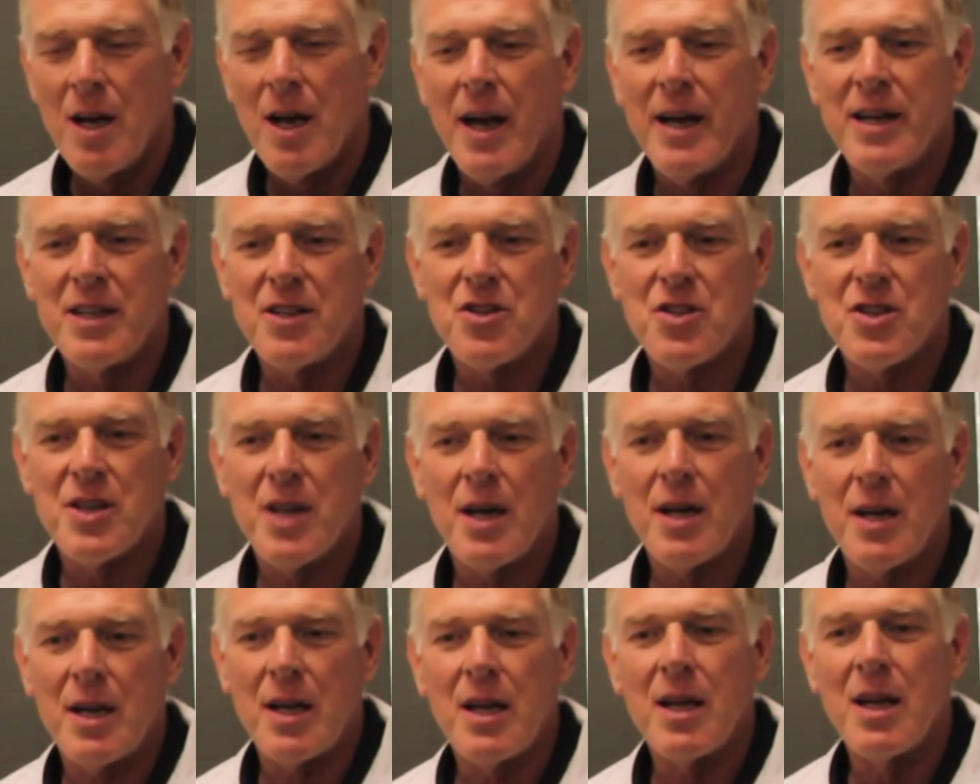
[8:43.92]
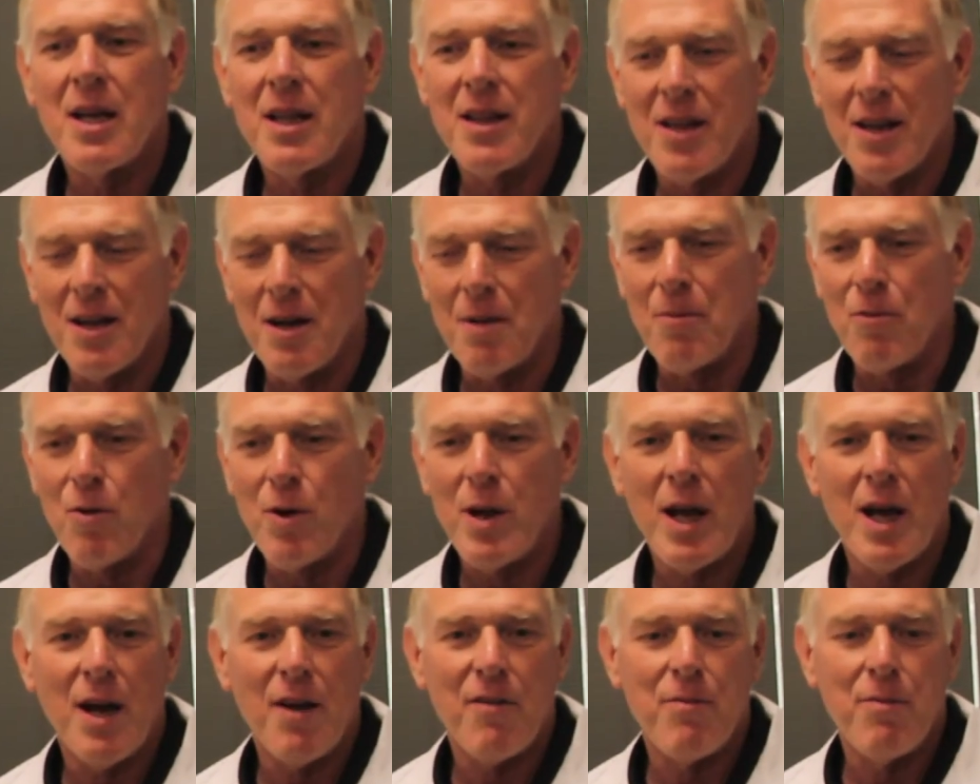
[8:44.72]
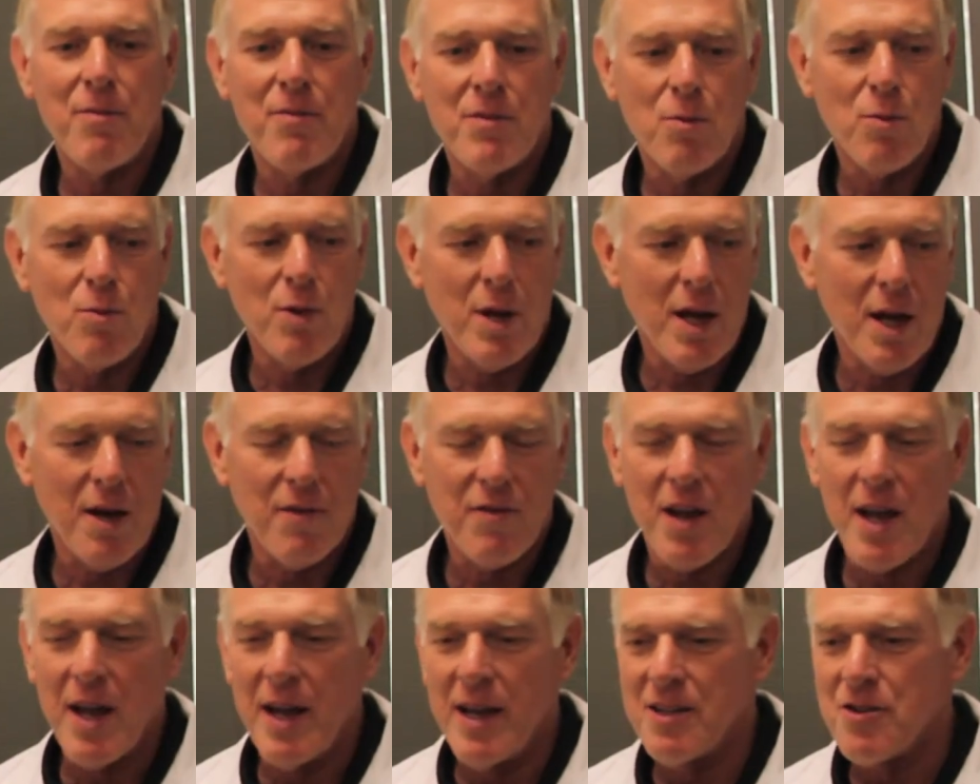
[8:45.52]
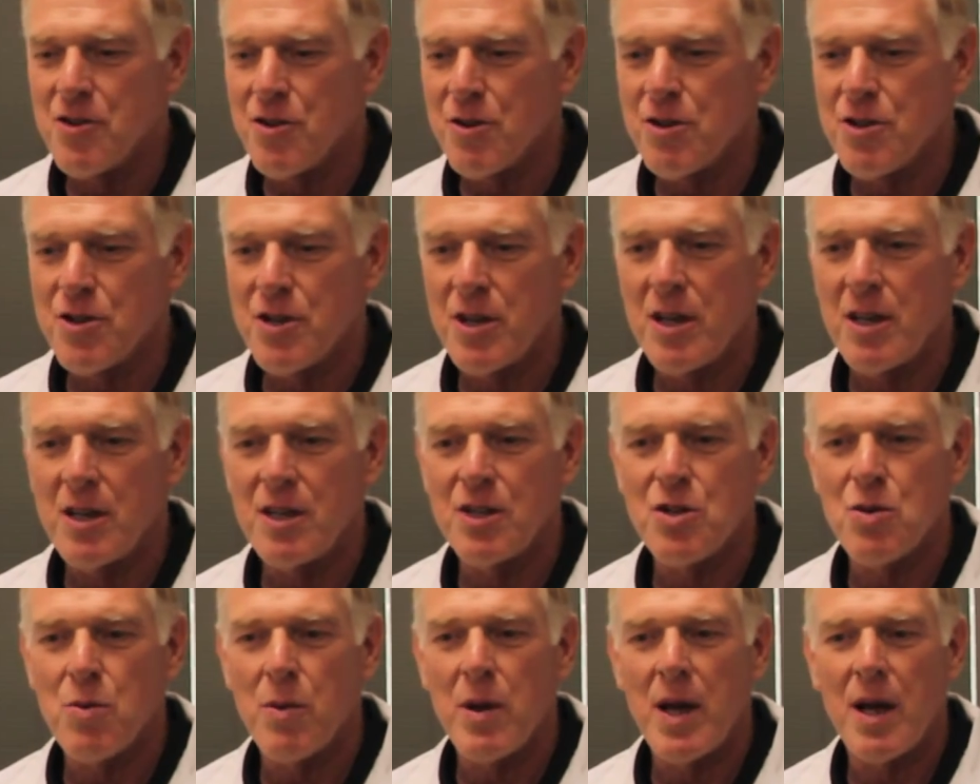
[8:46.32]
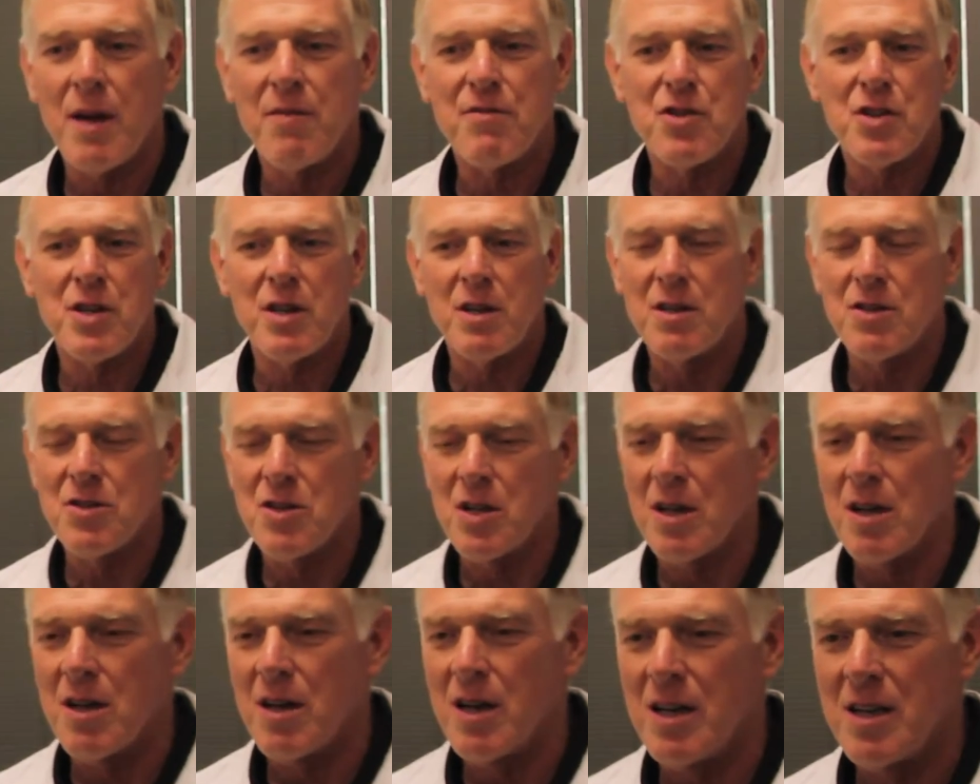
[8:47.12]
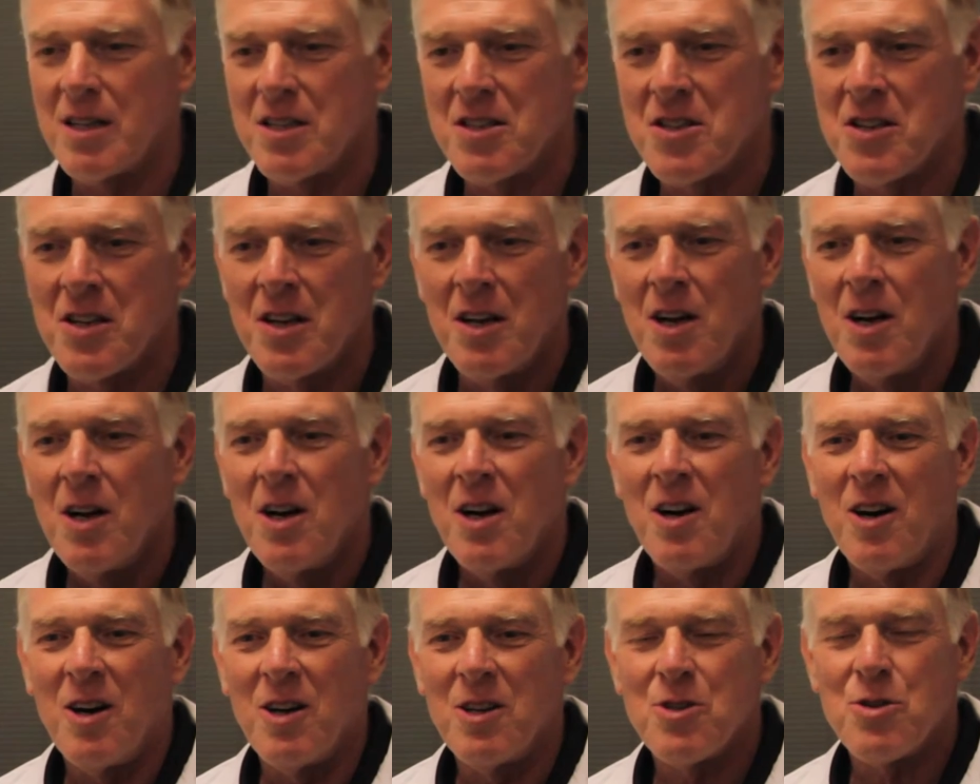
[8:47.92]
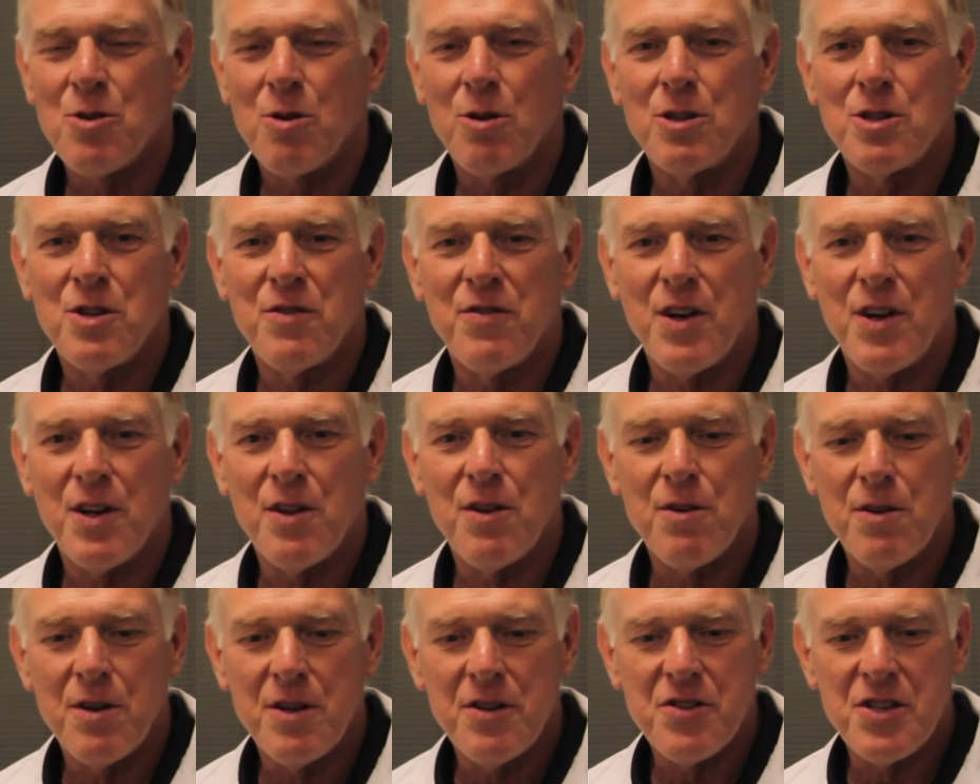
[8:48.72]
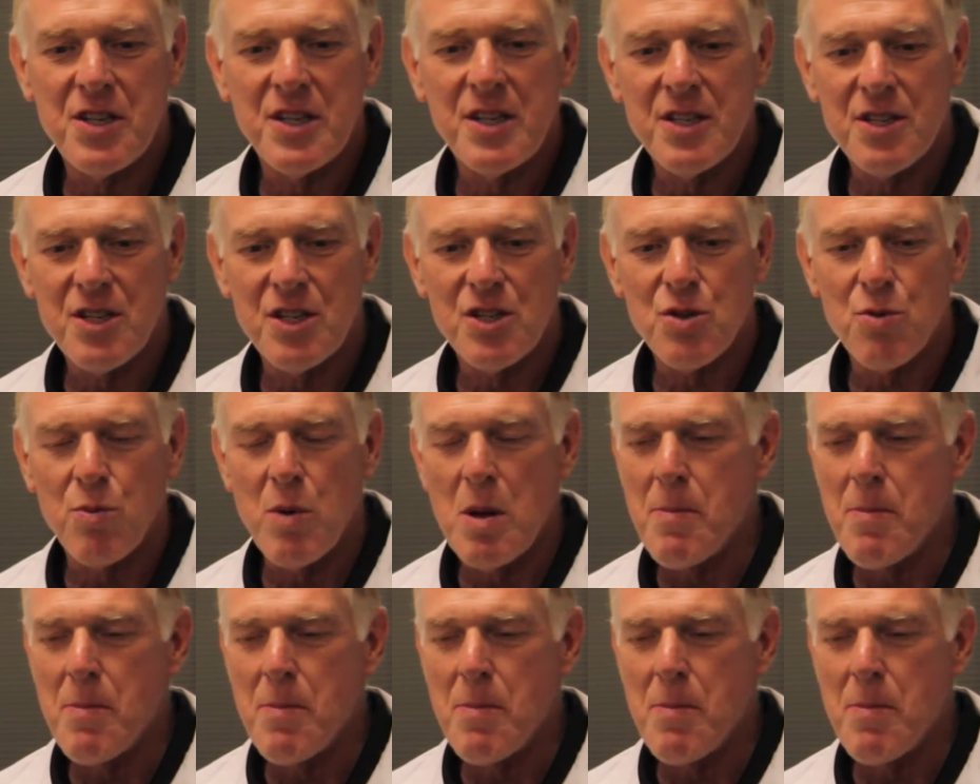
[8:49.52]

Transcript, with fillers: and study them. We have, we have cancer cells, we have cells that cause all sorts of other diseases.